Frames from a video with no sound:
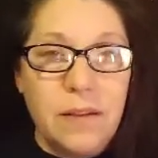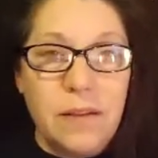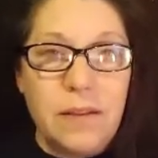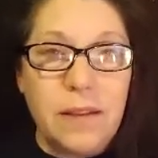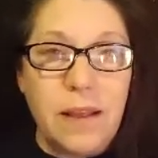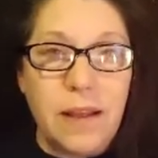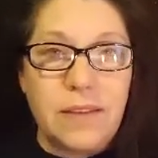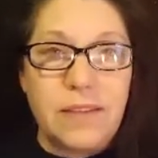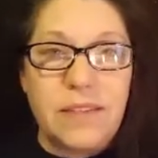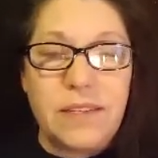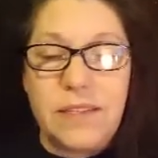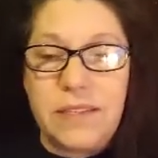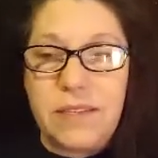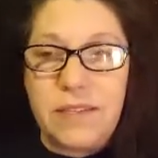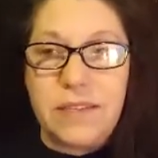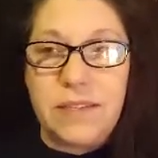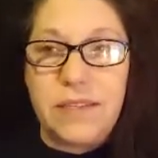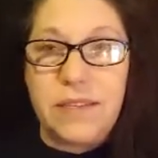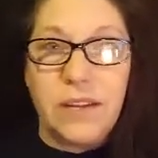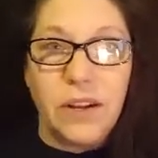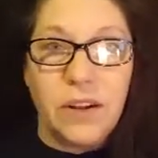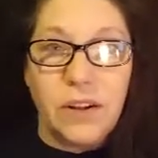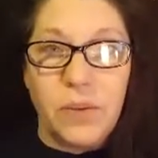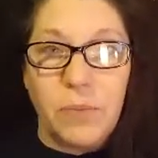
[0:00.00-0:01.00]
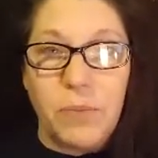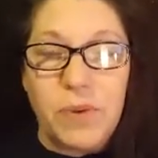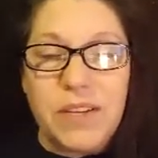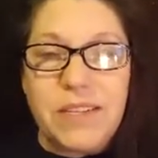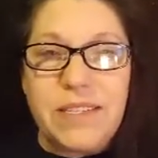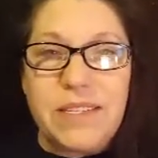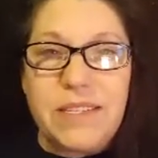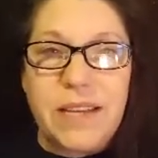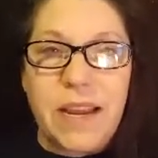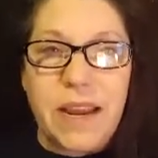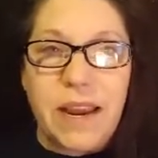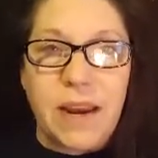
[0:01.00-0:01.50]
That's still to be
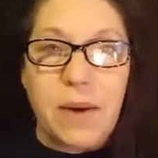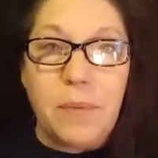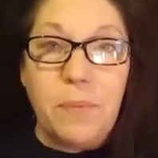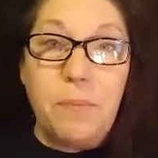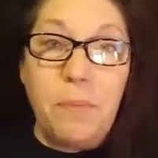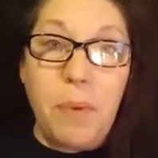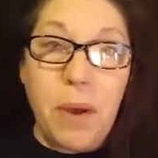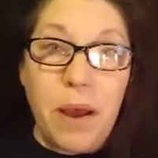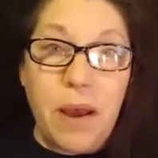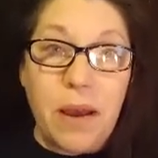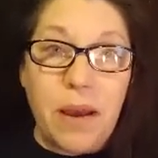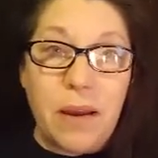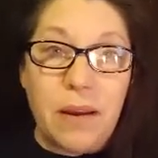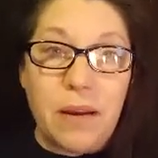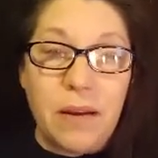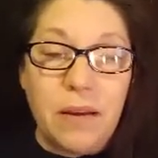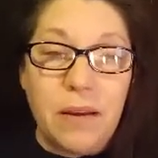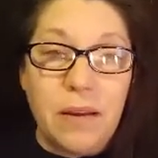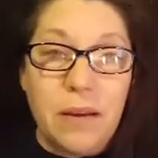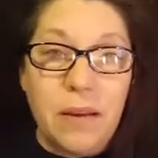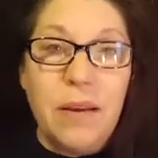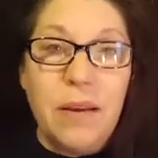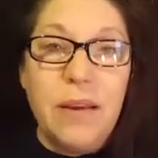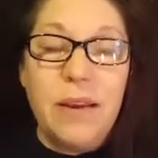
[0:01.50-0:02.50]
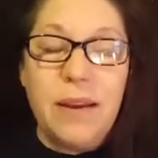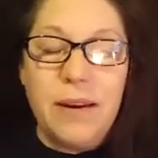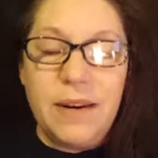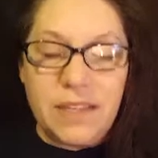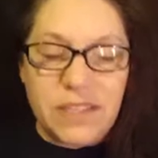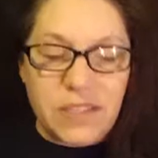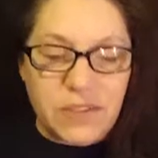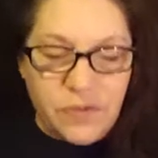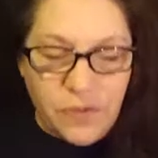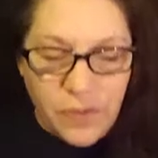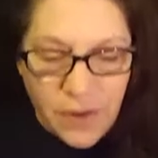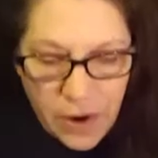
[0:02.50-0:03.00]
seen, but it
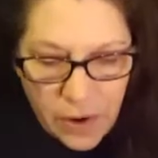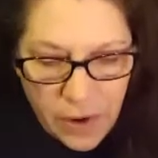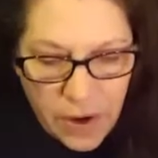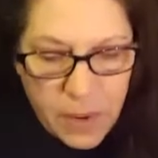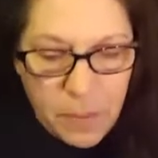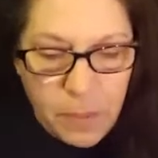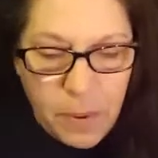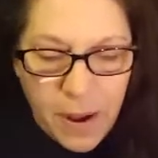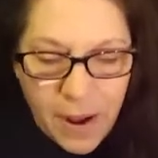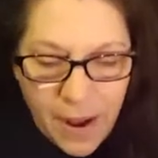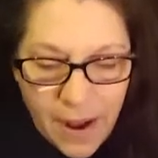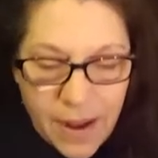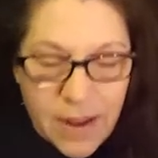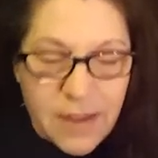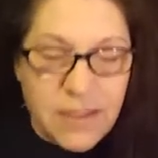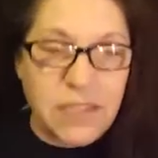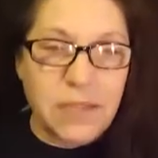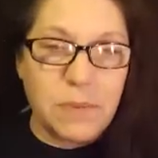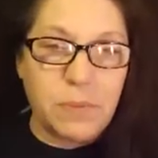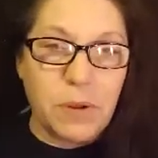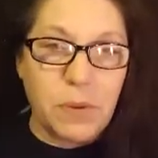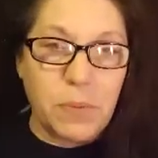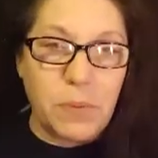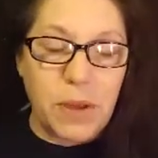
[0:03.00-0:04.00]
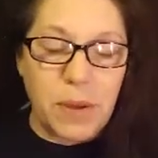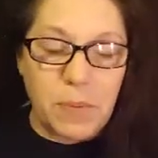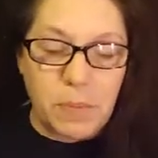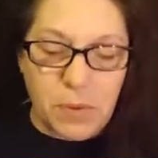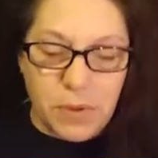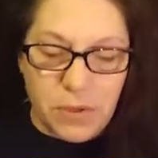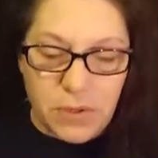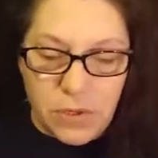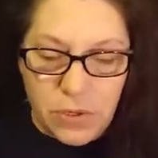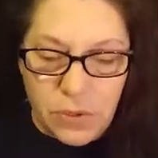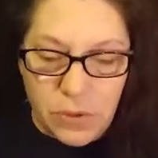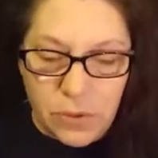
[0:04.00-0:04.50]
is very possible,
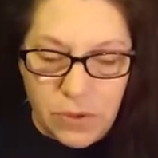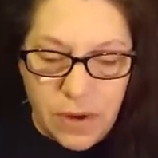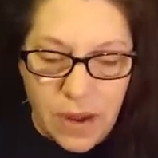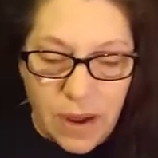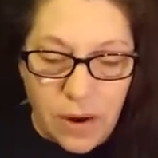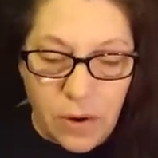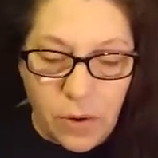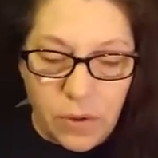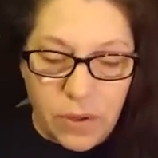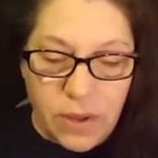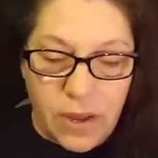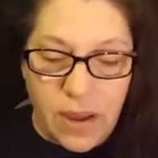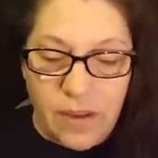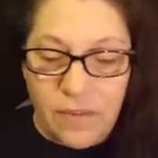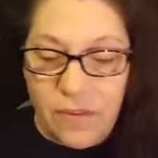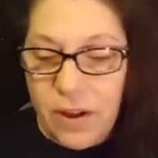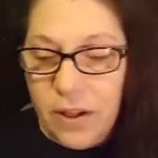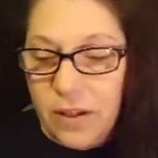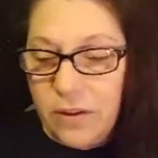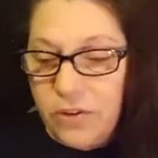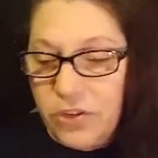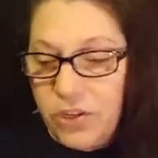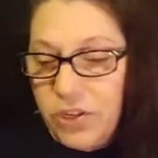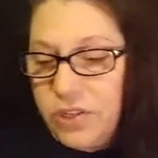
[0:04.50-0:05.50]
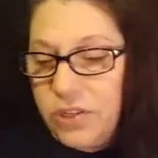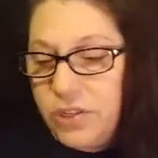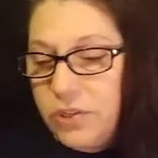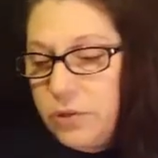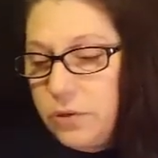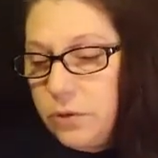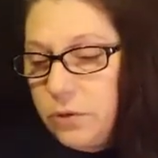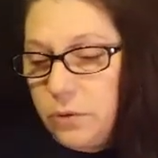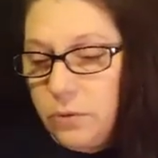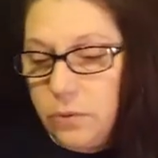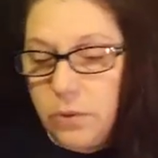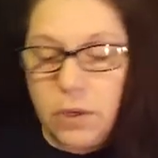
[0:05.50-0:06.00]
people, to not only have allergies
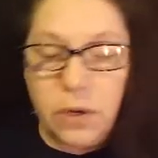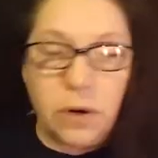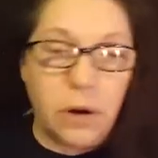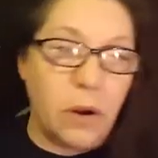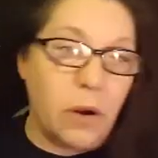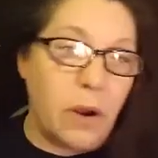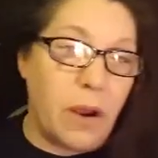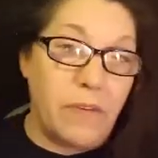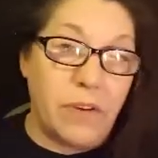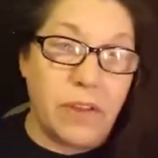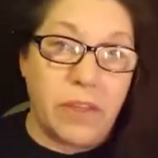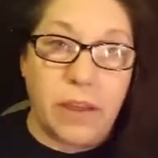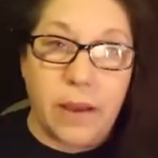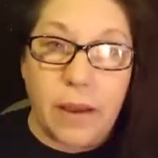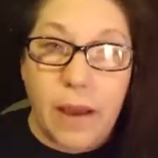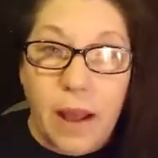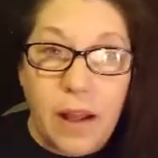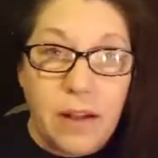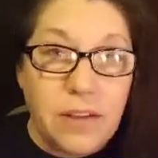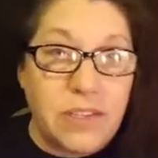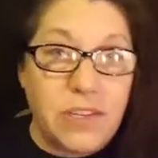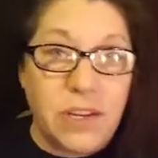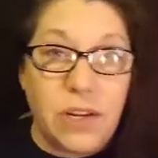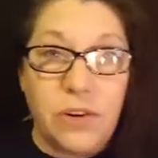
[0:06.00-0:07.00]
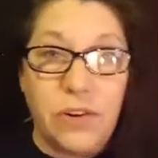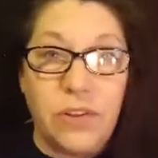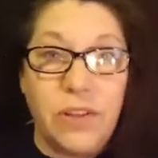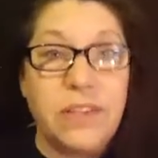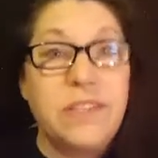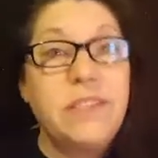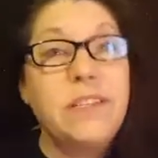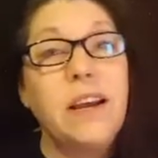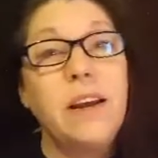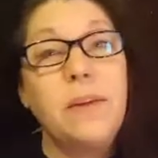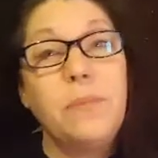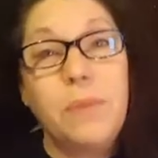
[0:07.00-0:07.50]
to, you know, everything else under the
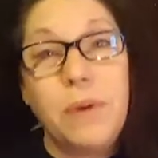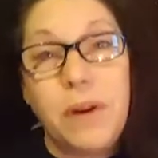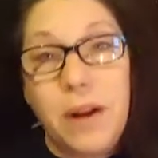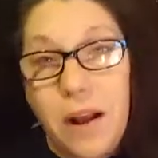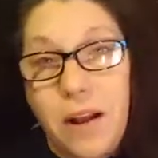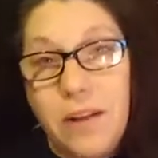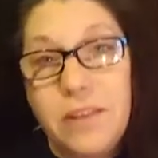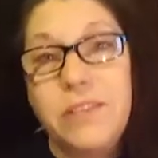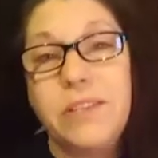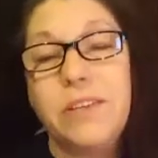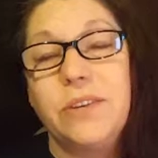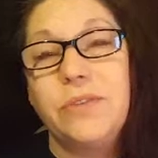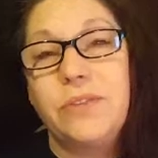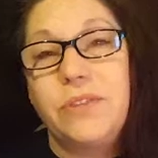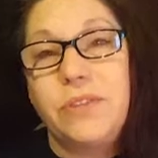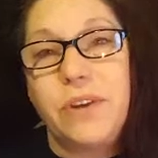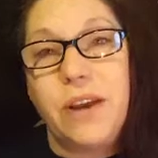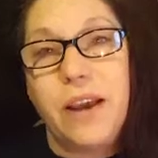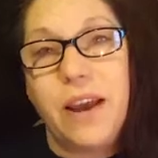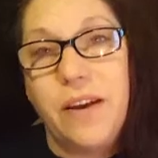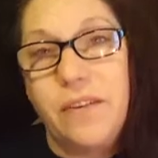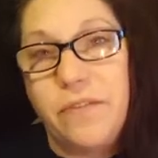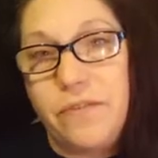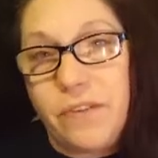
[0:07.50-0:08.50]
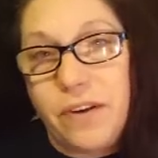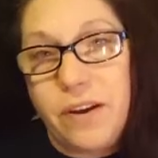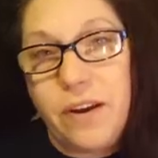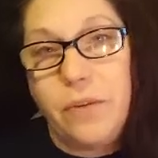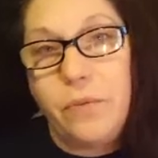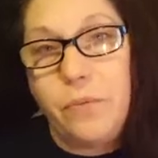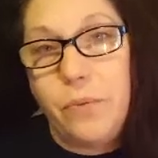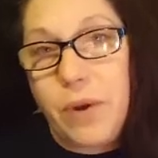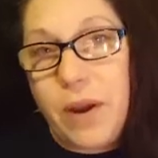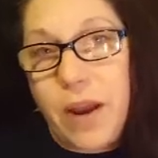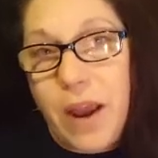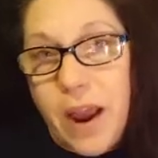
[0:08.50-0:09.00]
sun, but also to have a
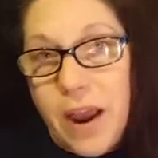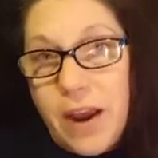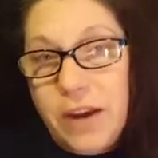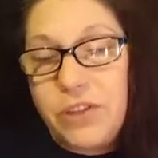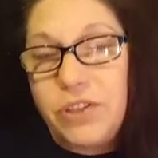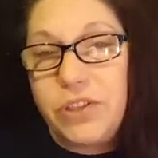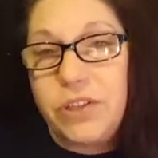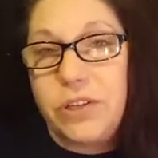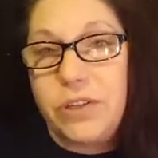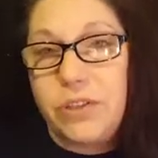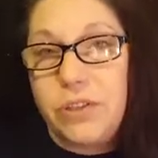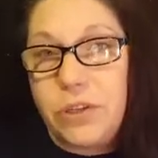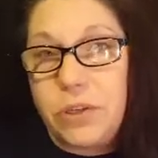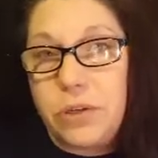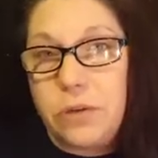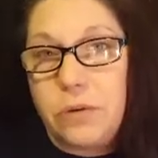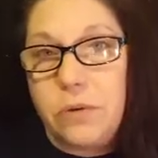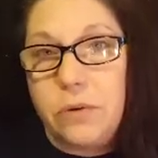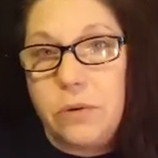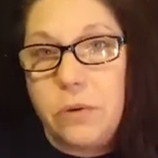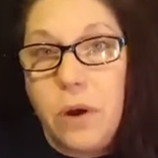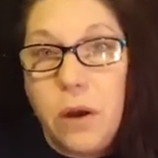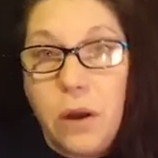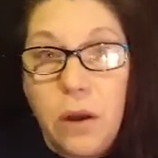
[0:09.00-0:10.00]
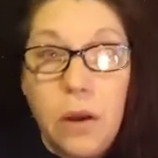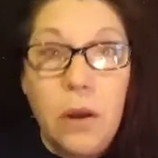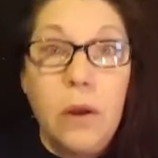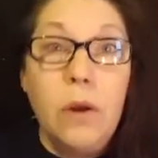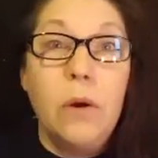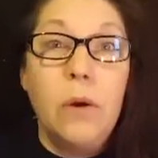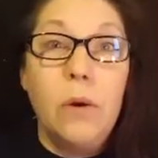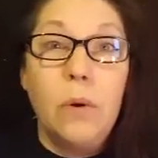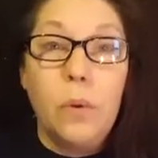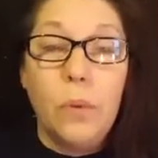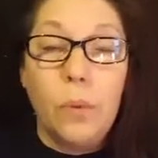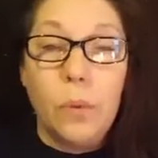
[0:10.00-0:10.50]
reaction to
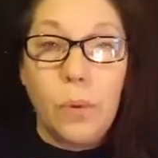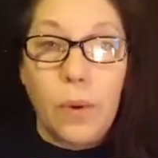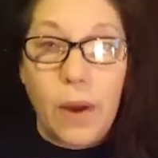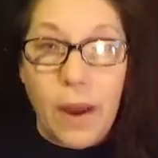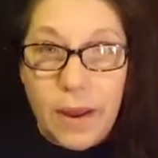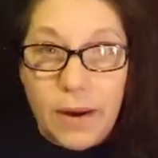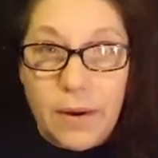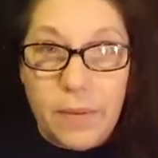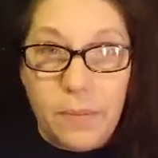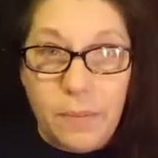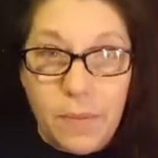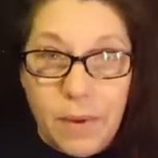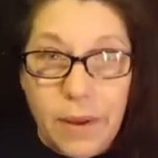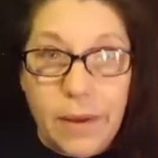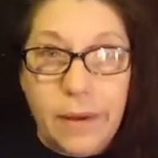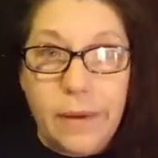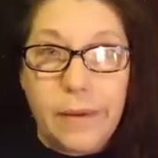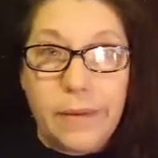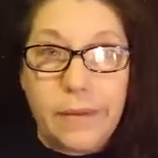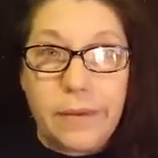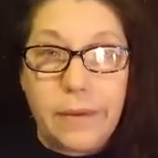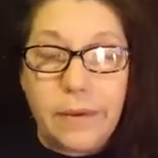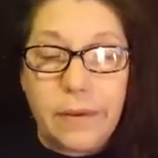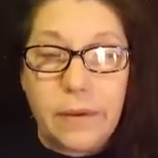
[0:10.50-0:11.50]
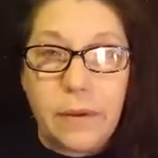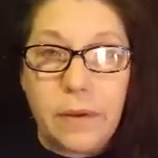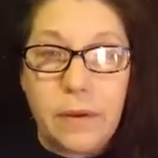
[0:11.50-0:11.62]
red meat.